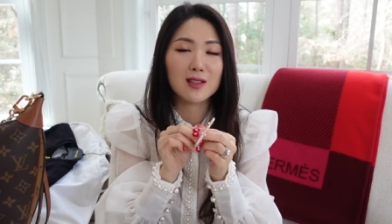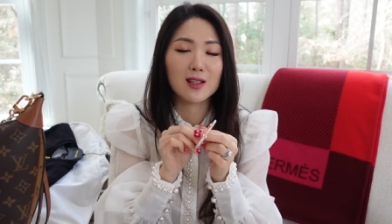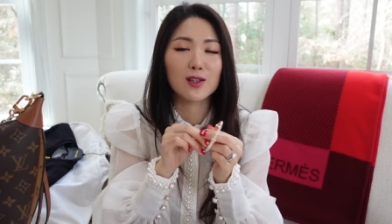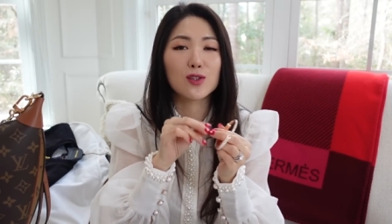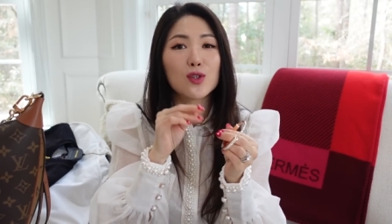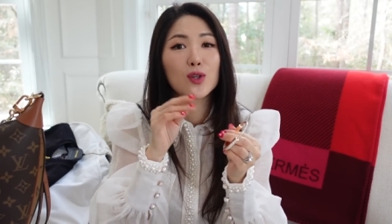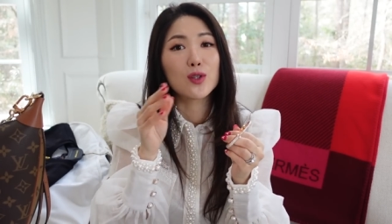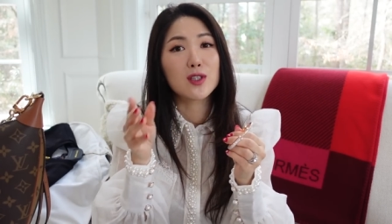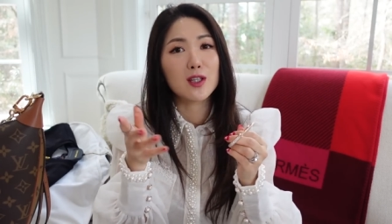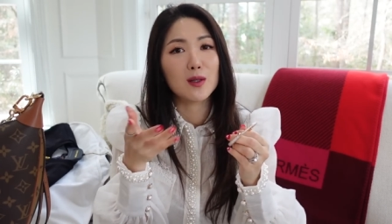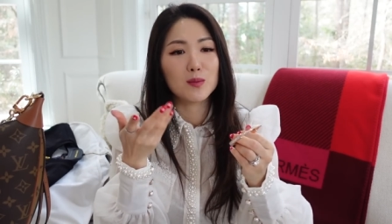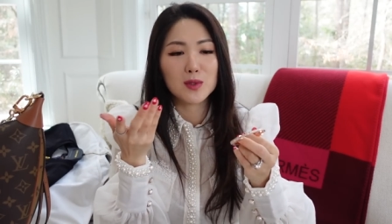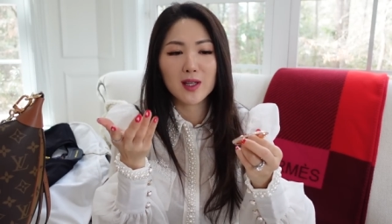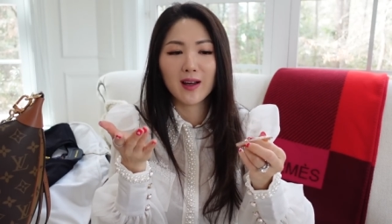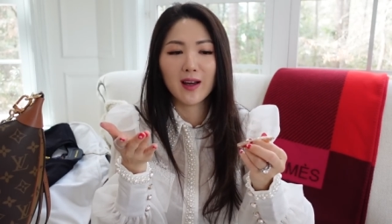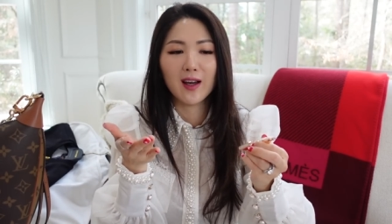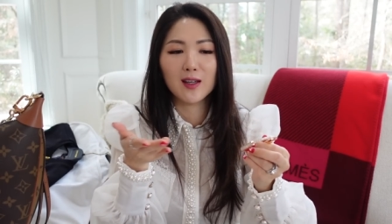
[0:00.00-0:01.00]
It took some
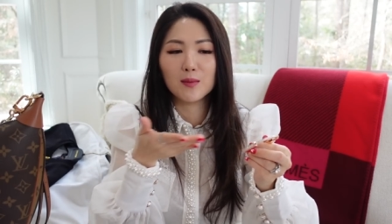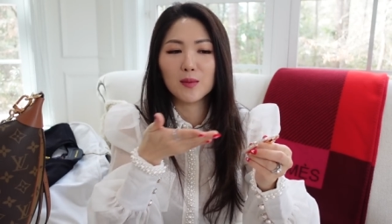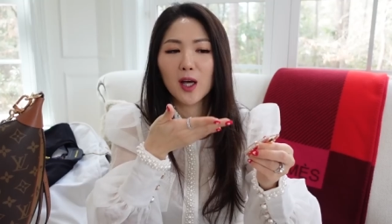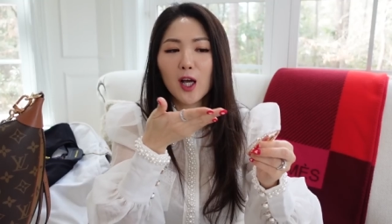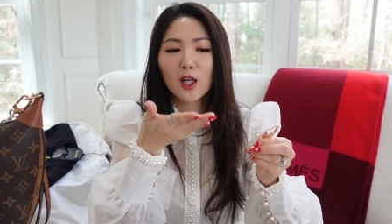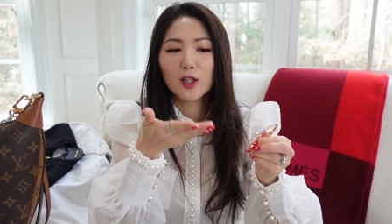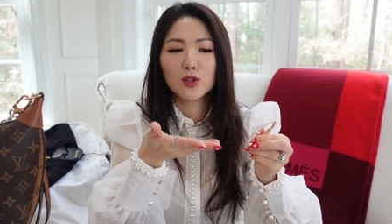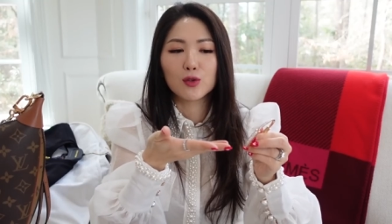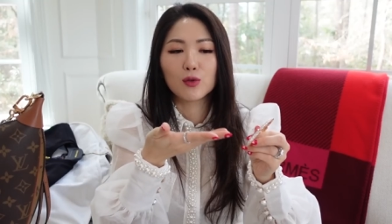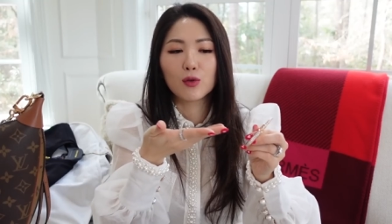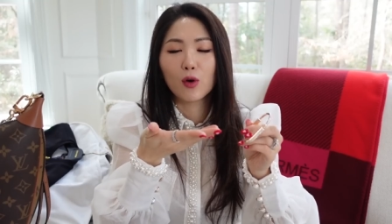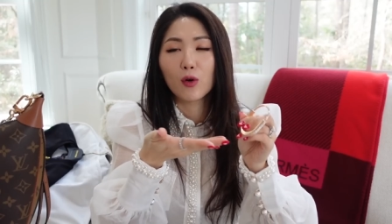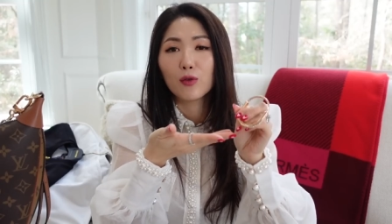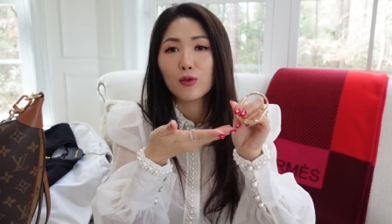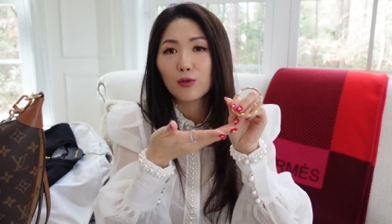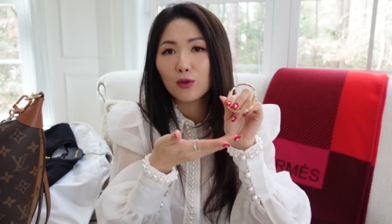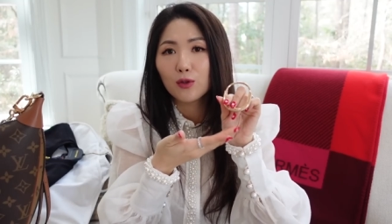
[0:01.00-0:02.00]
time to
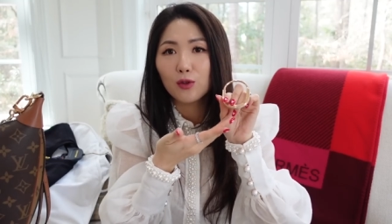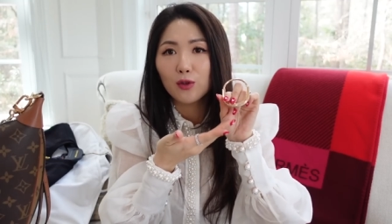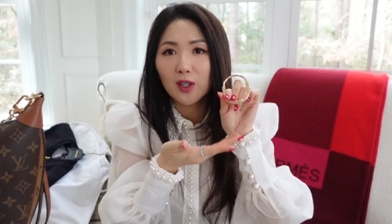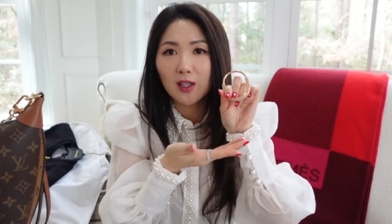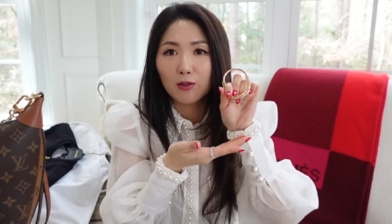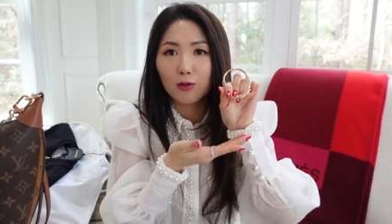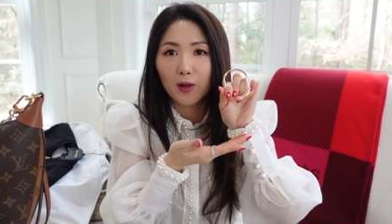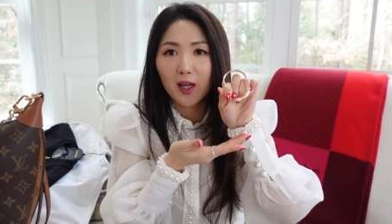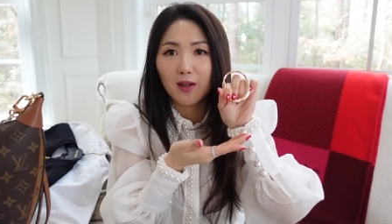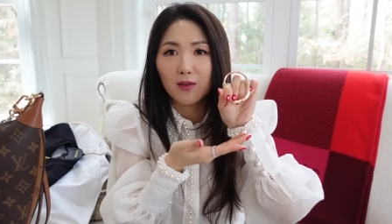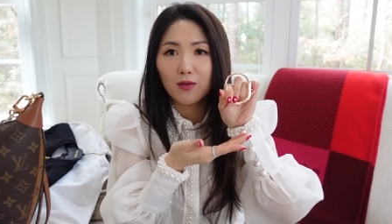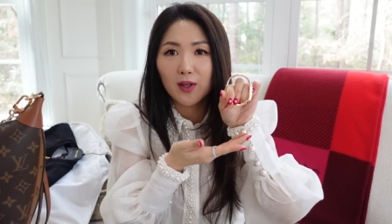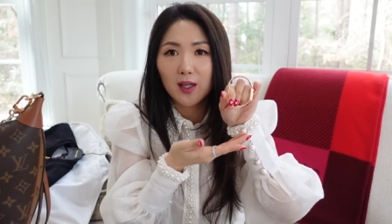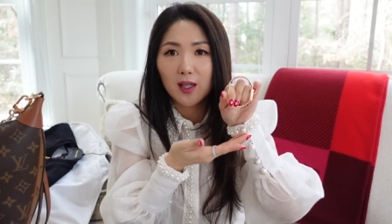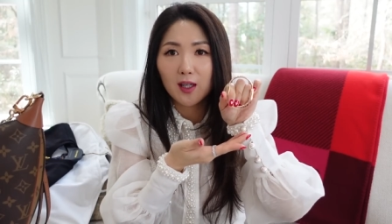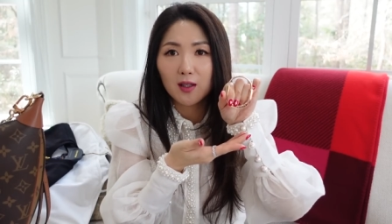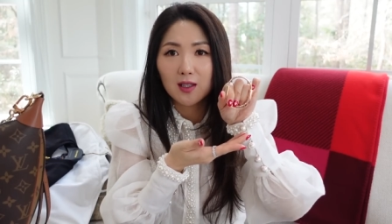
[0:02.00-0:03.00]
go through the engraving